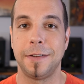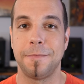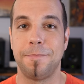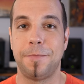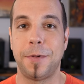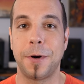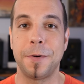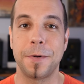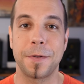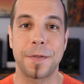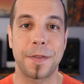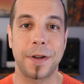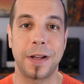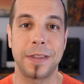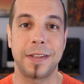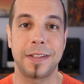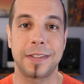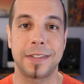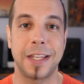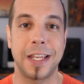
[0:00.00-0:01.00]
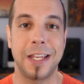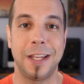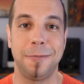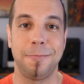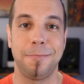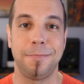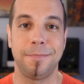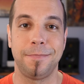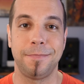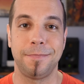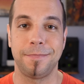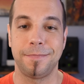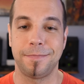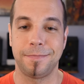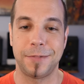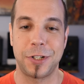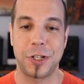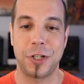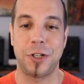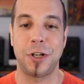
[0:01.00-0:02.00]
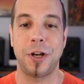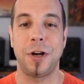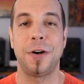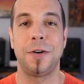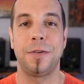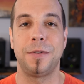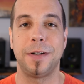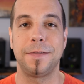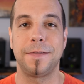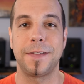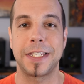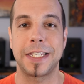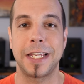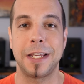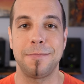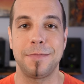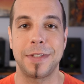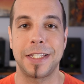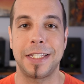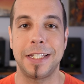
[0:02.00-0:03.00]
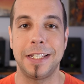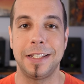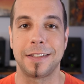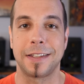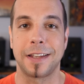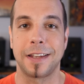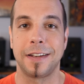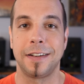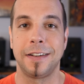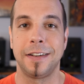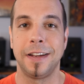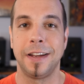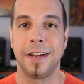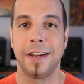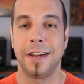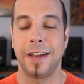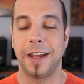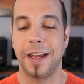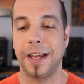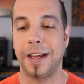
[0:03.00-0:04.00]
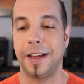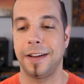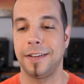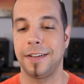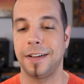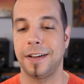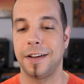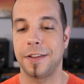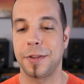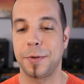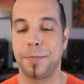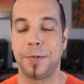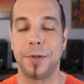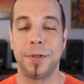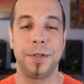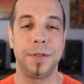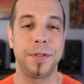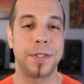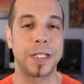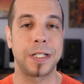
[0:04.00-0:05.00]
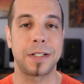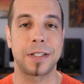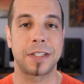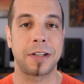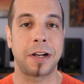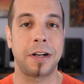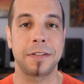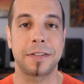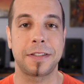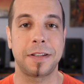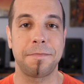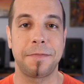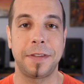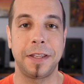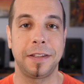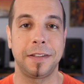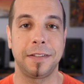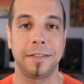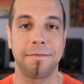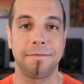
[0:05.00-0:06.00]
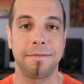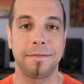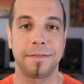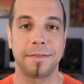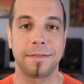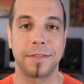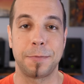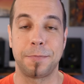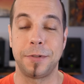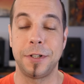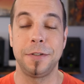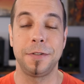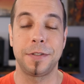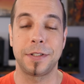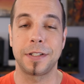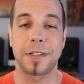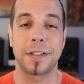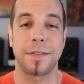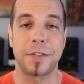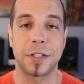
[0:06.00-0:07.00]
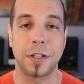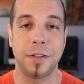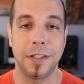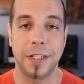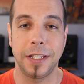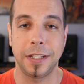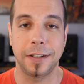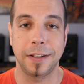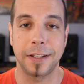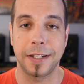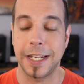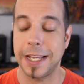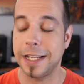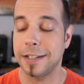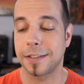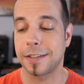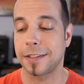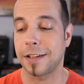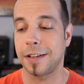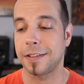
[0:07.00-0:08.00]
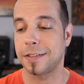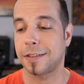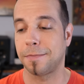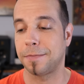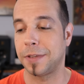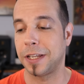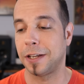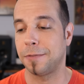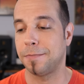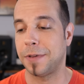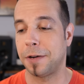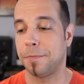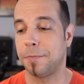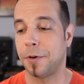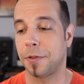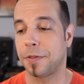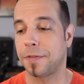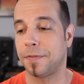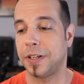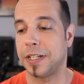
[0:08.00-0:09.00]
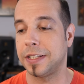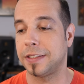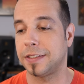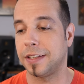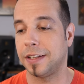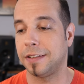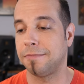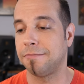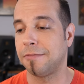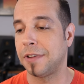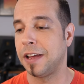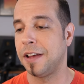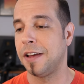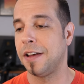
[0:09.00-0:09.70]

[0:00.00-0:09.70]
both on the same show of the same season. And the producers saw something, the producers of So You Think You Can Dance saw something about both of us and